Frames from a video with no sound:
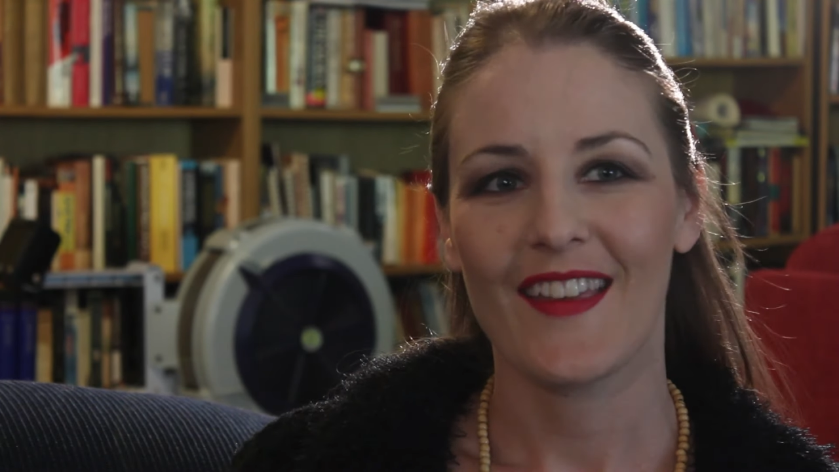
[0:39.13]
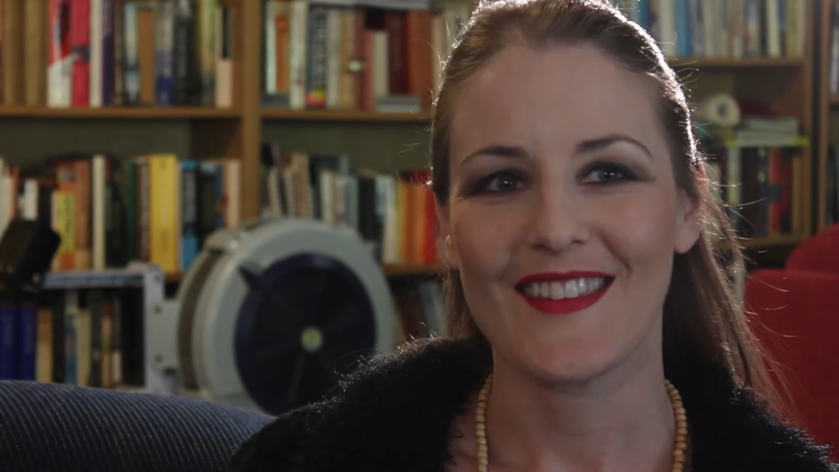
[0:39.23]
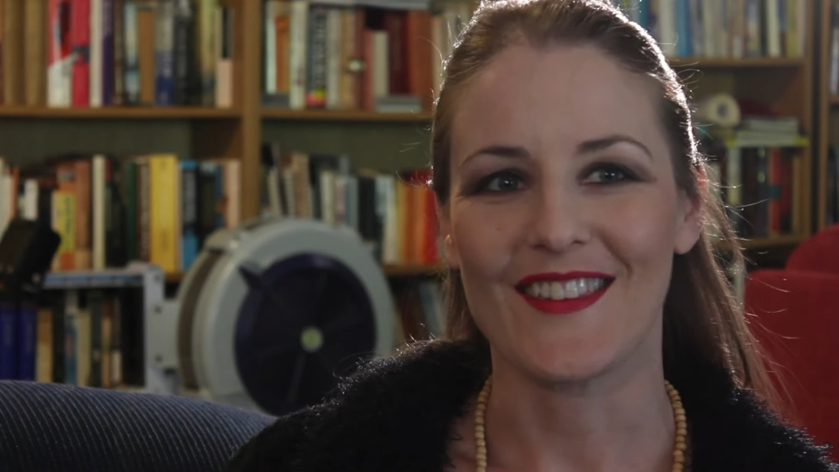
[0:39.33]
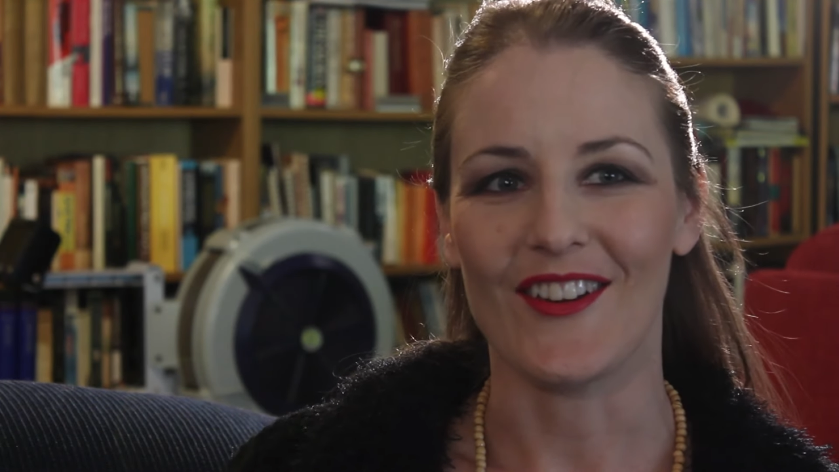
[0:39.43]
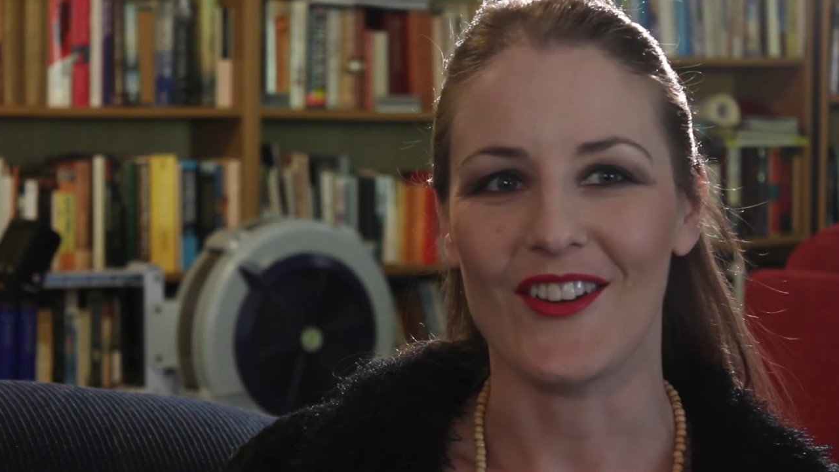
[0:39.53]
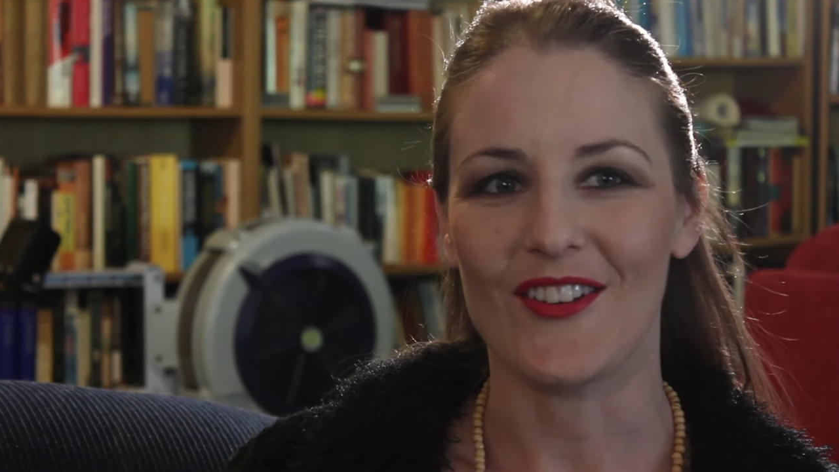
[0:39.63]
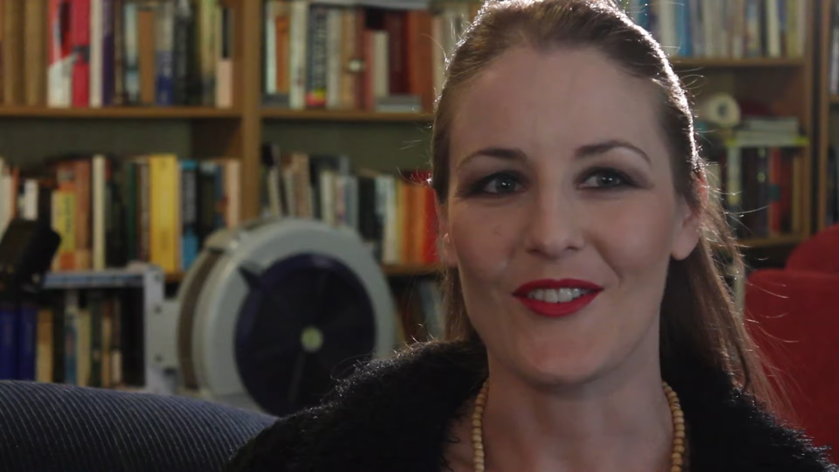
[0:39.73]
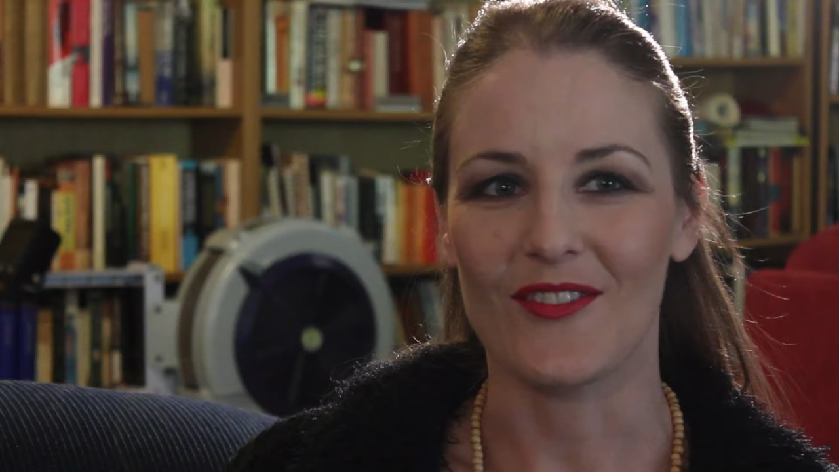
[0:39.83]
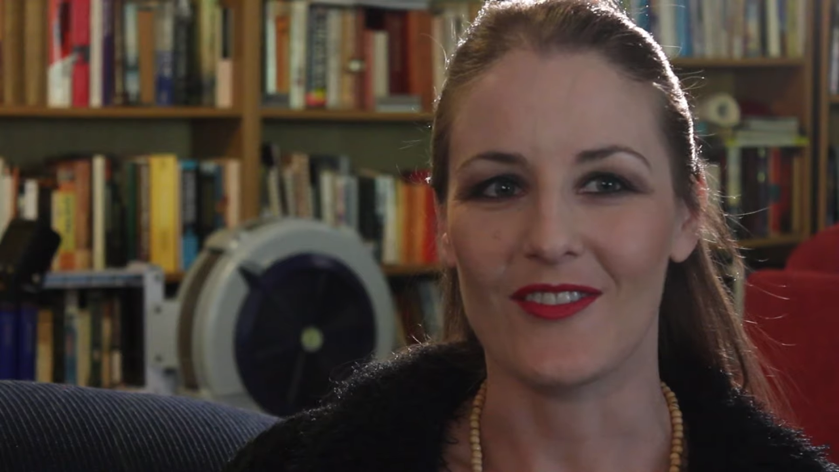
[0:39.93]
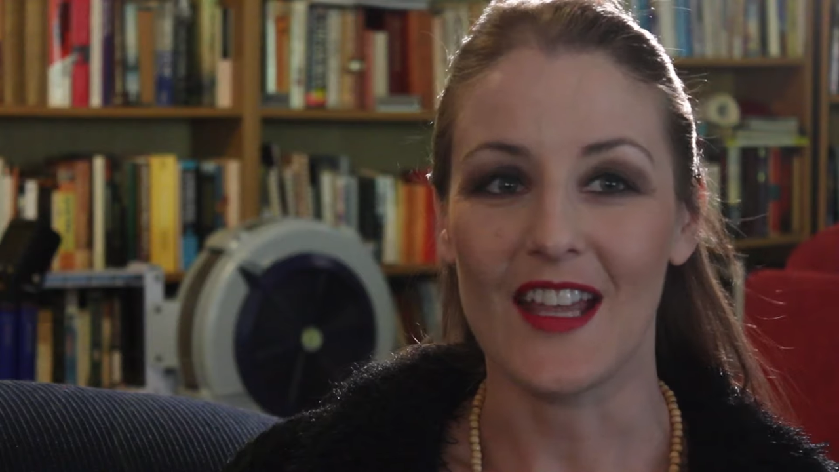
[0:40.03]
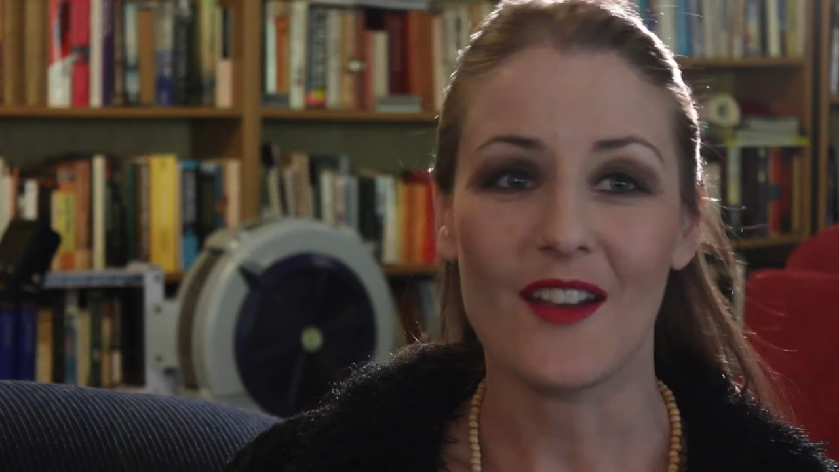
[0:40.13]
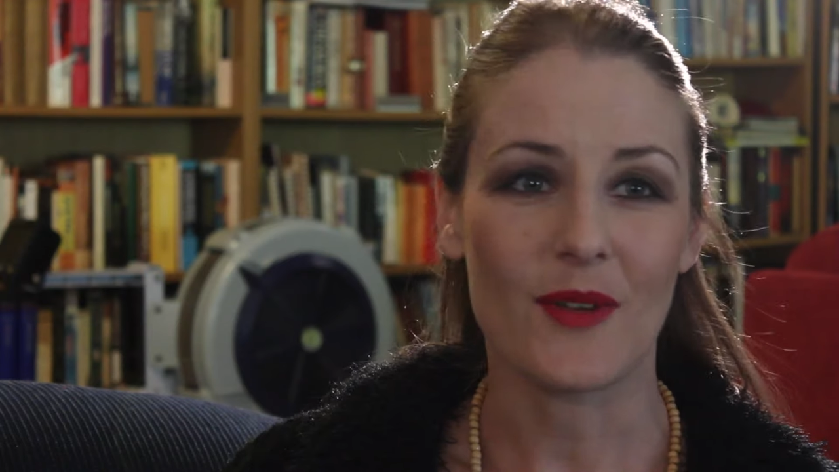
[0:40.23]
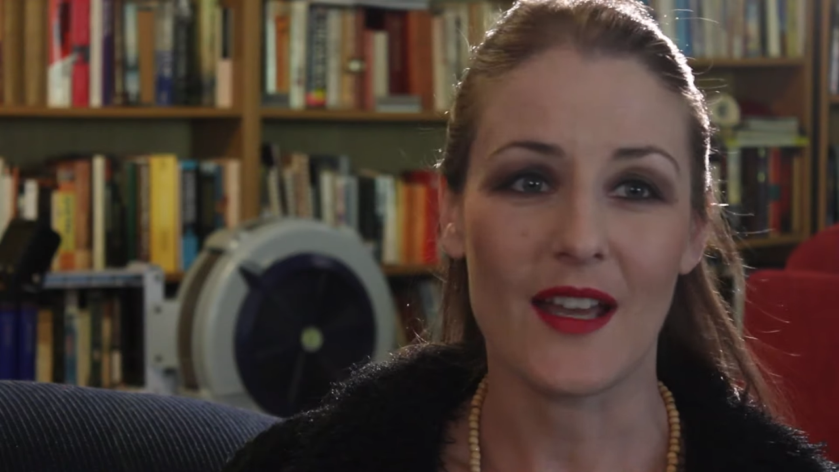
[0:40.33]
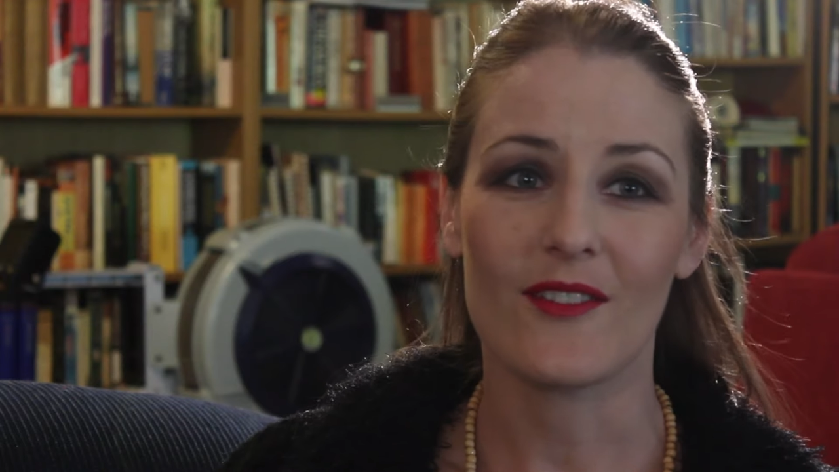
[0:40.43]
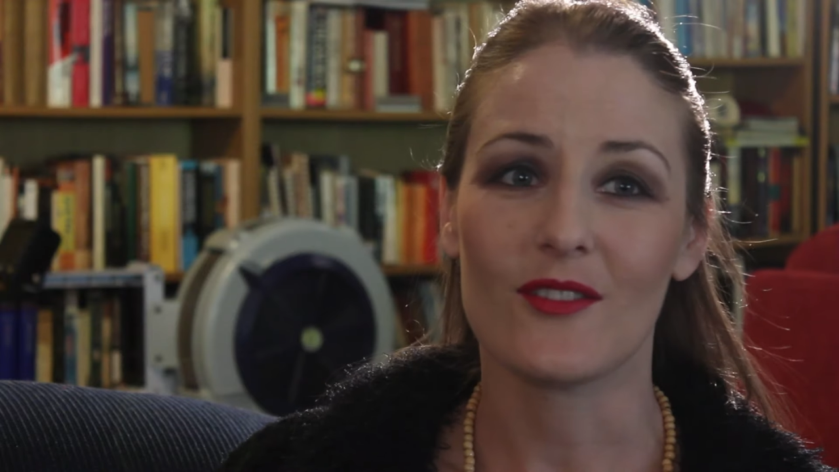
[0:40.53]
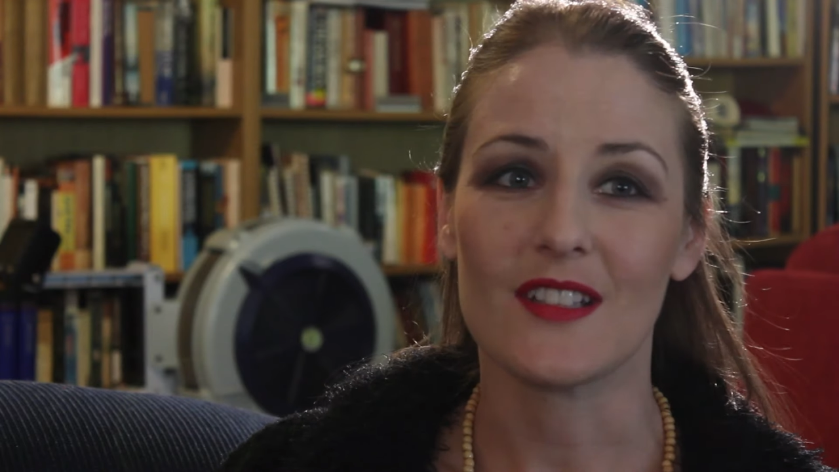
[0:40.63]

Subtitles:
So, yeah, we have a